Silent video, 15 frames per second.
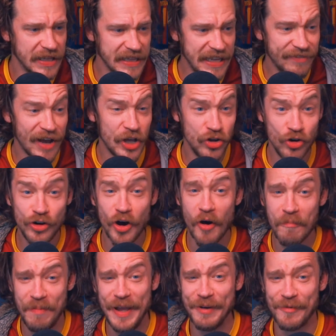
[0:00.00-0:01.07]
Levi, you
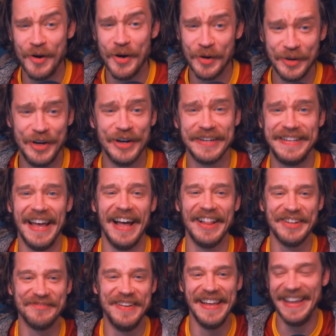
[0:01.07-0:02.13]
don't be rude. You're
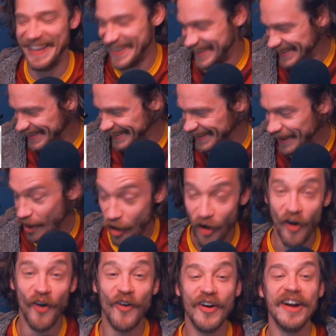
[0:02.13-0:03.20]
telling me,
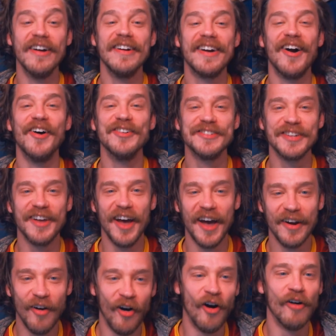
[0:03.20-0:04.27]
oh, here he goes
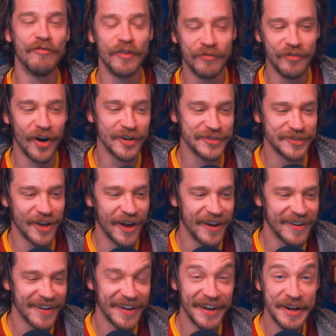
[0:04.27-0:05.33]
again. Oh, for fuck's
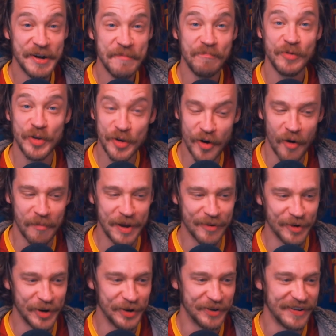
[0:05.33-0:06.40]
sake. You don't be
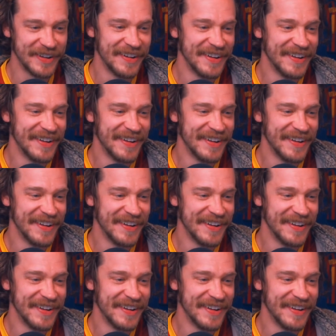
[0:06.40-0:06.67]
rude.